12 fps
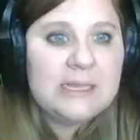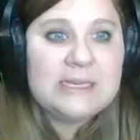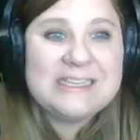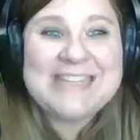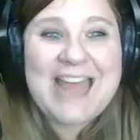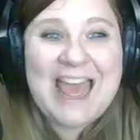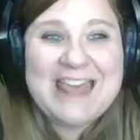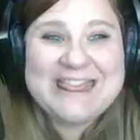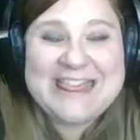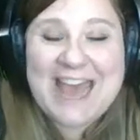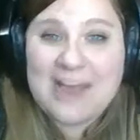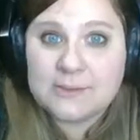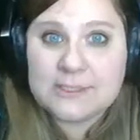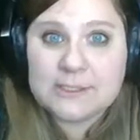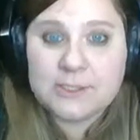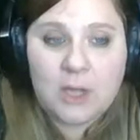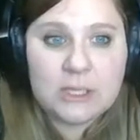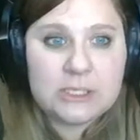
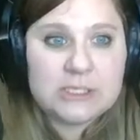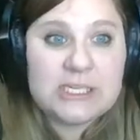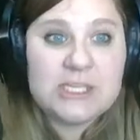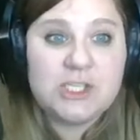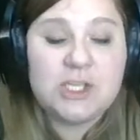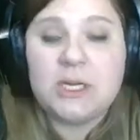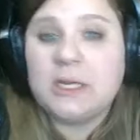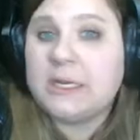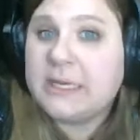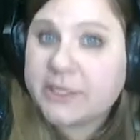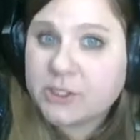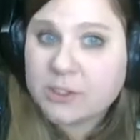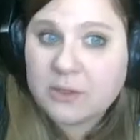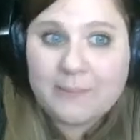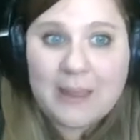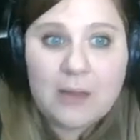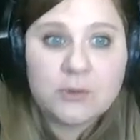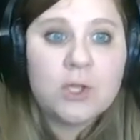$10,000 is your initial
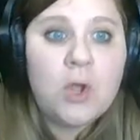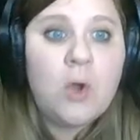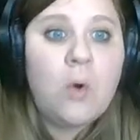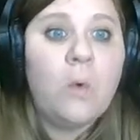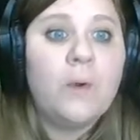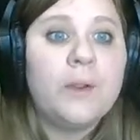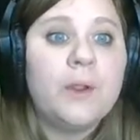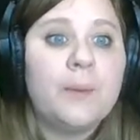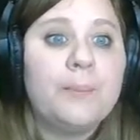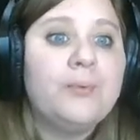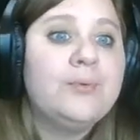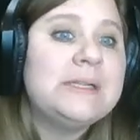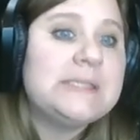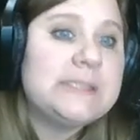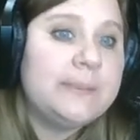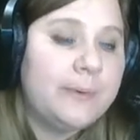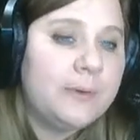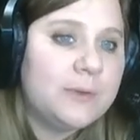amount, or your
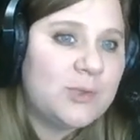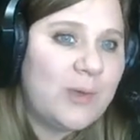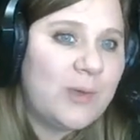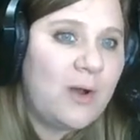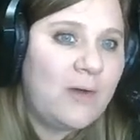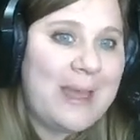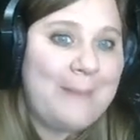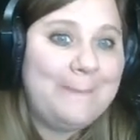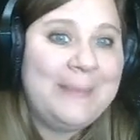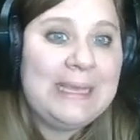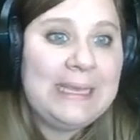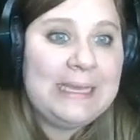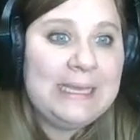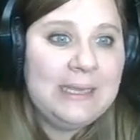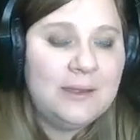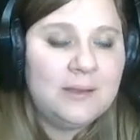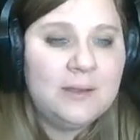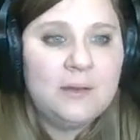principal. So we call that P.
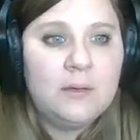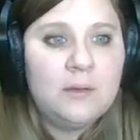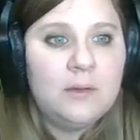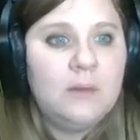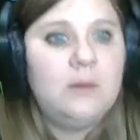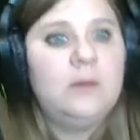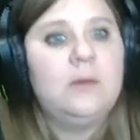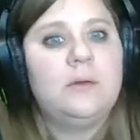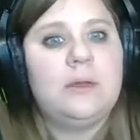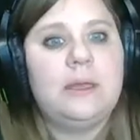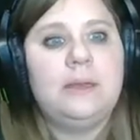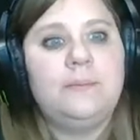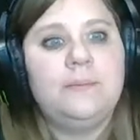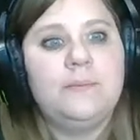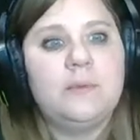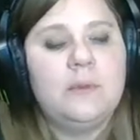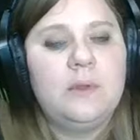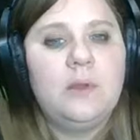Okay?
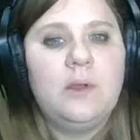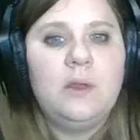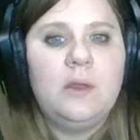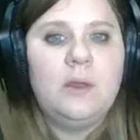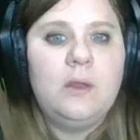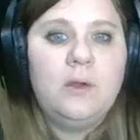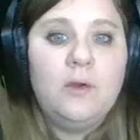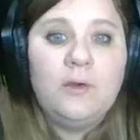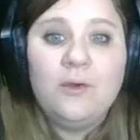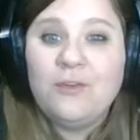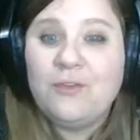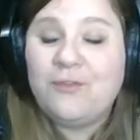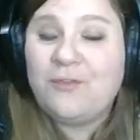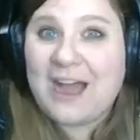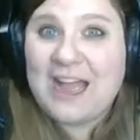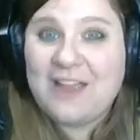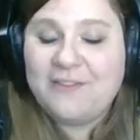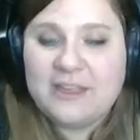
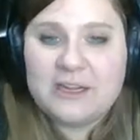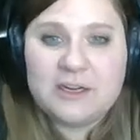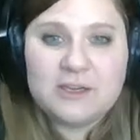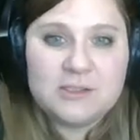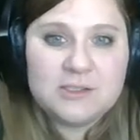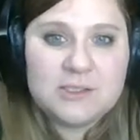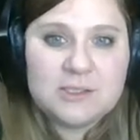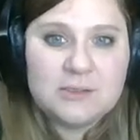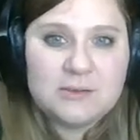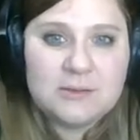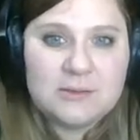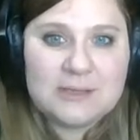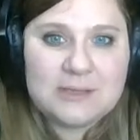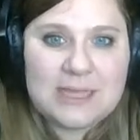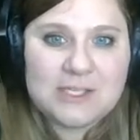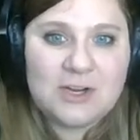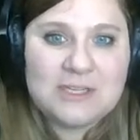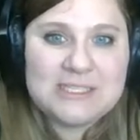5 years, that's
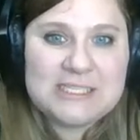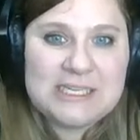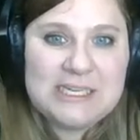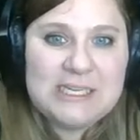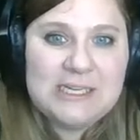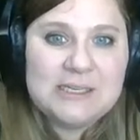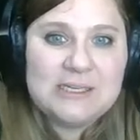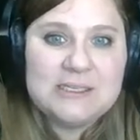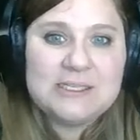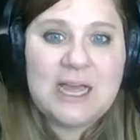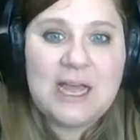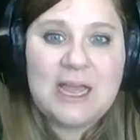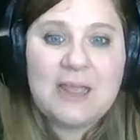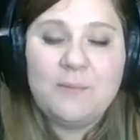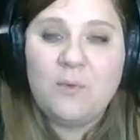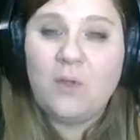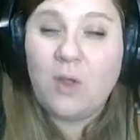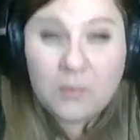our T. Time
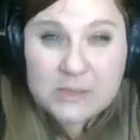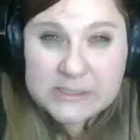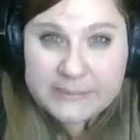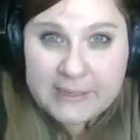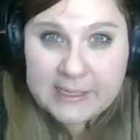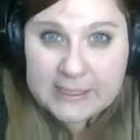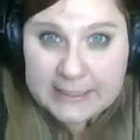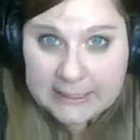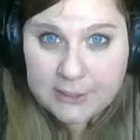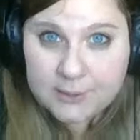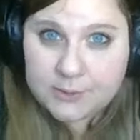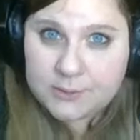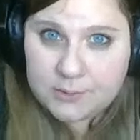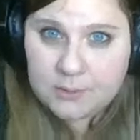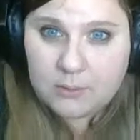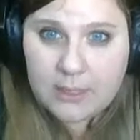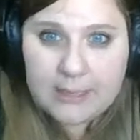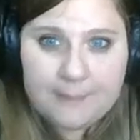will always be in years.
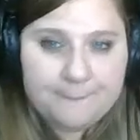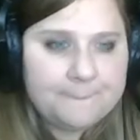Okay?